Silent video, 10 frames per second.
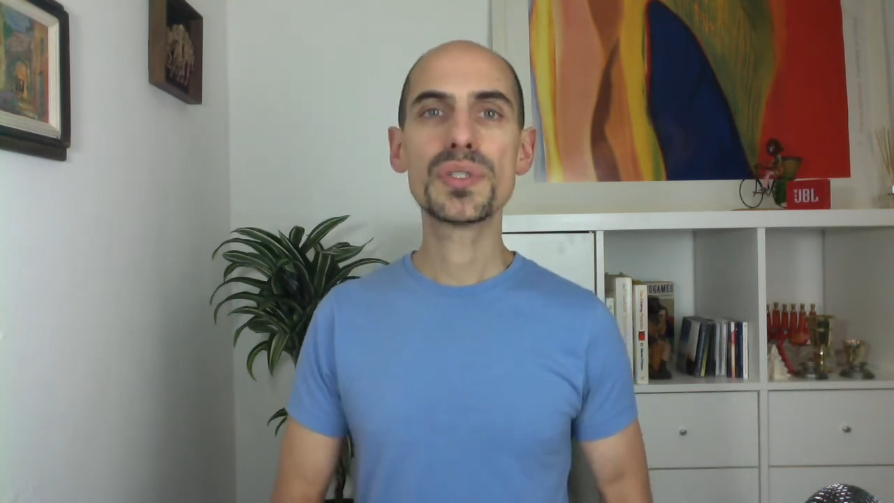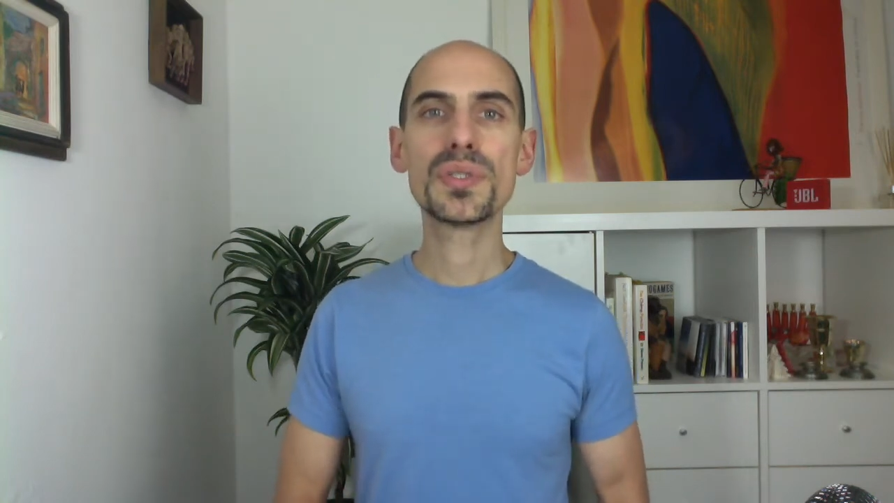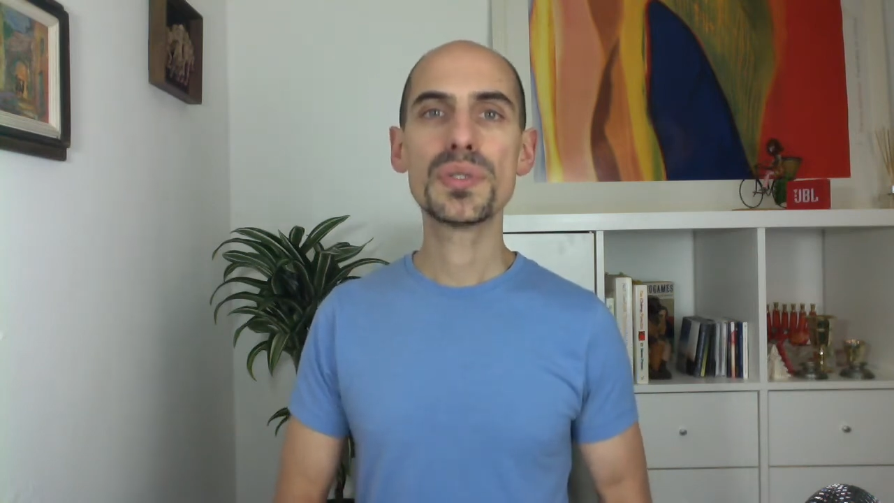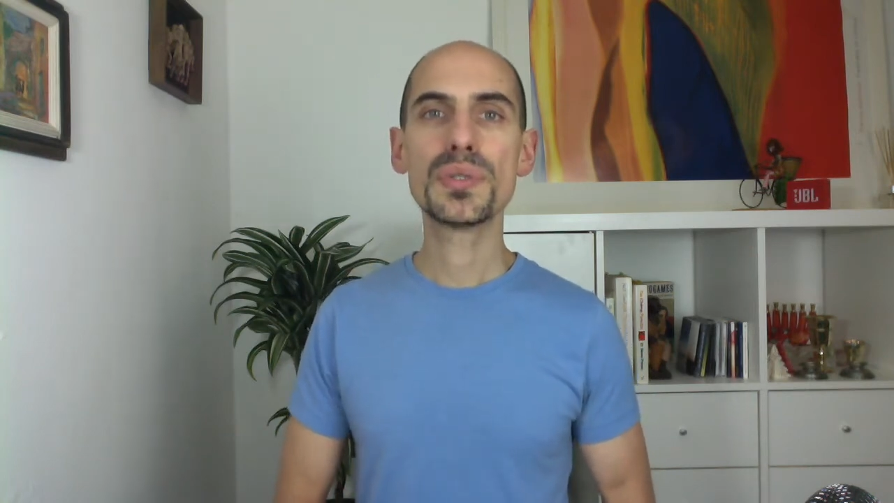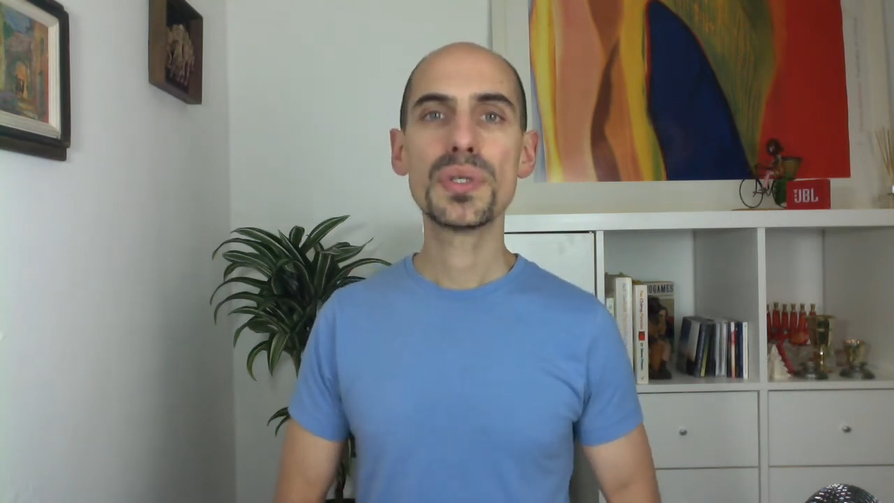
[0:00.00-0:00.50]

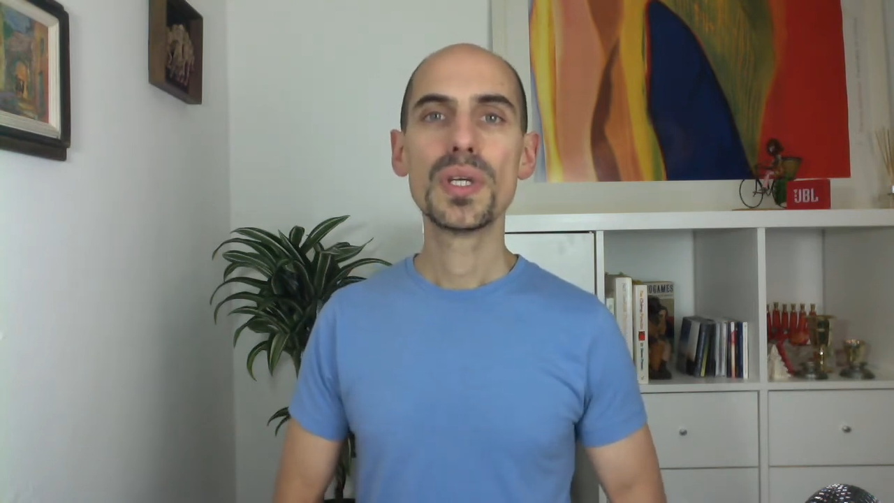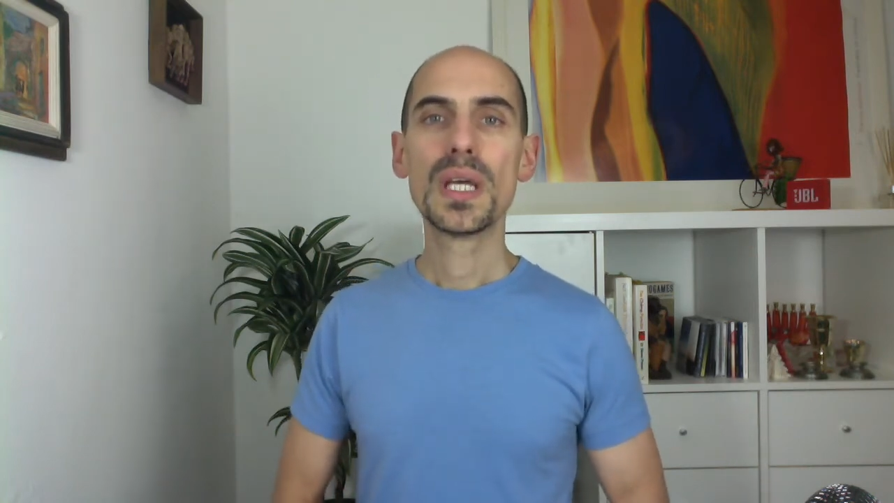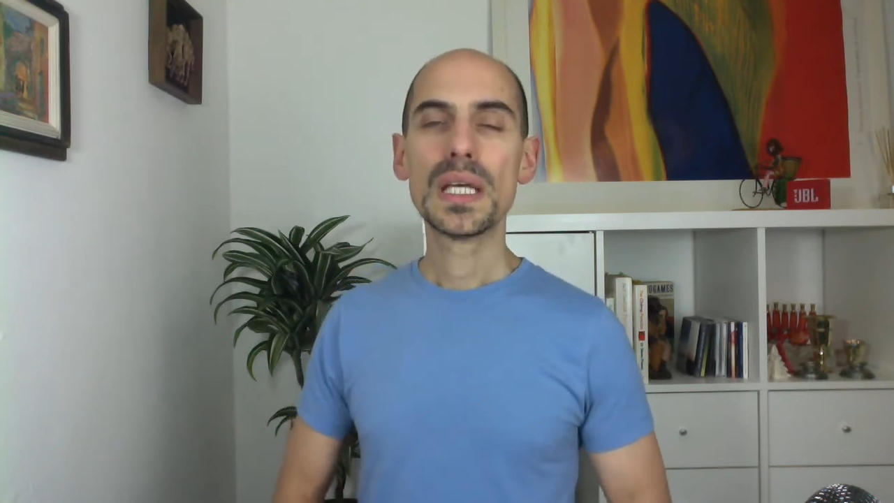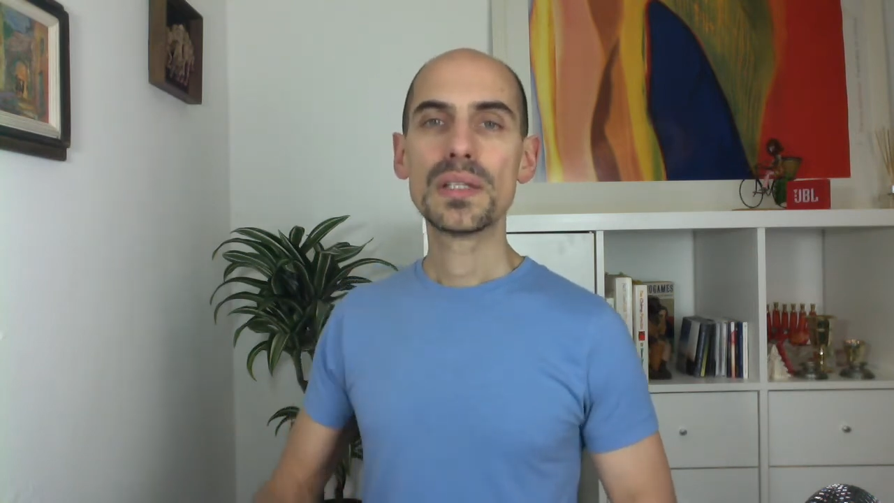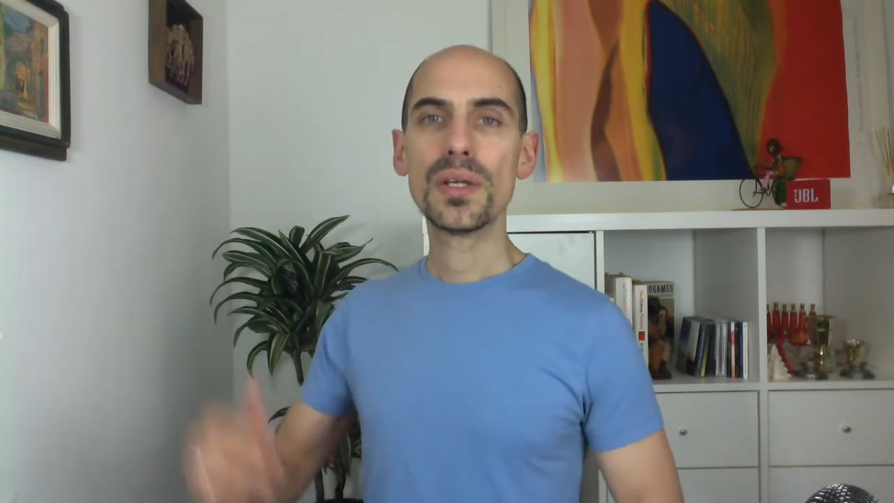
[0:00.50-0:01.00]
do
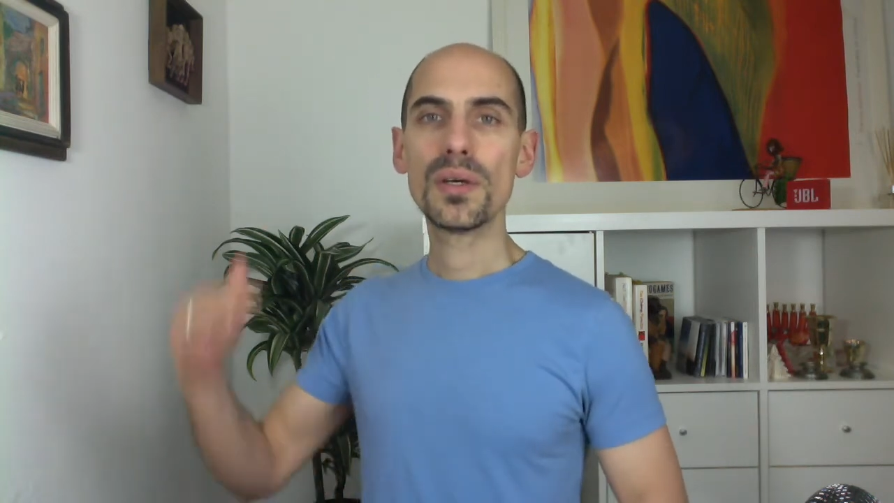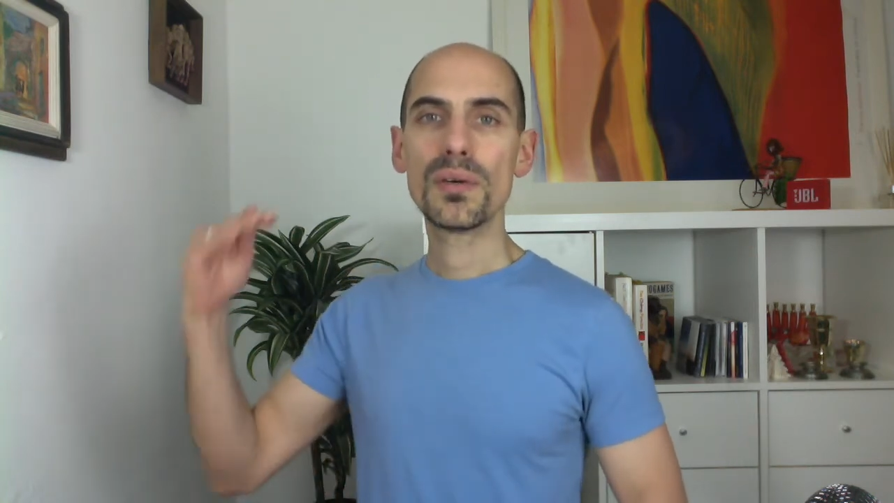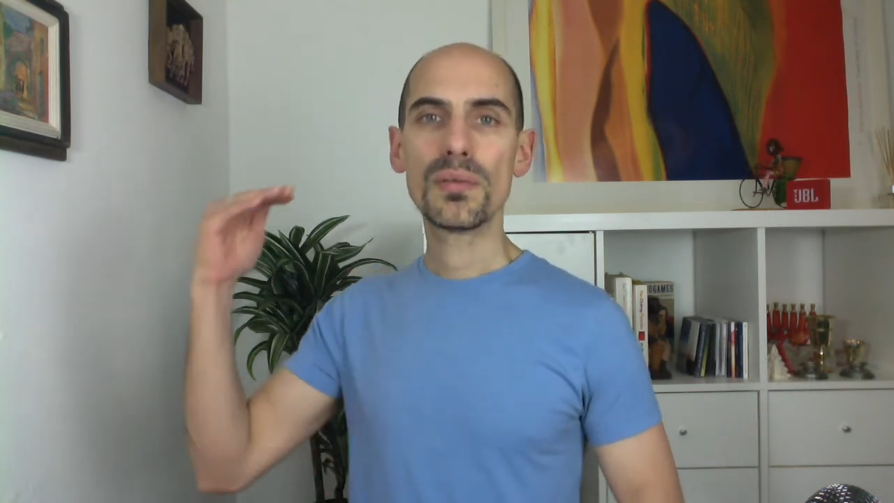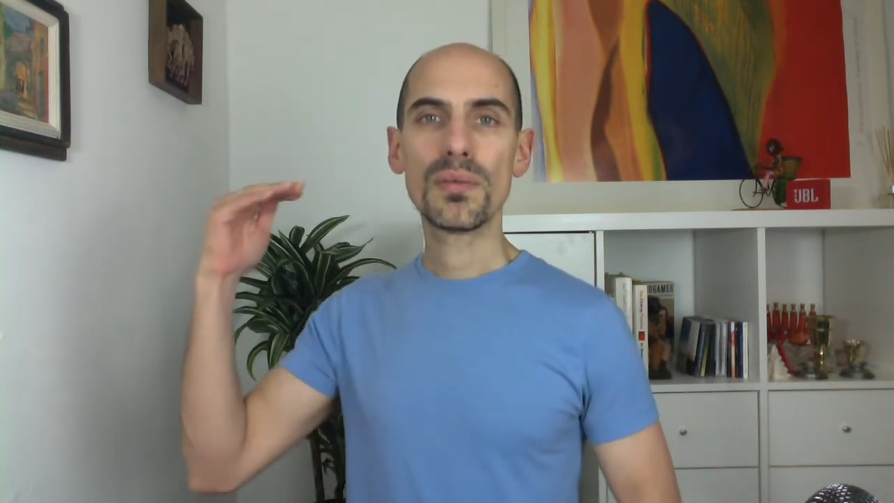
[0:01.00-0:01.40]
the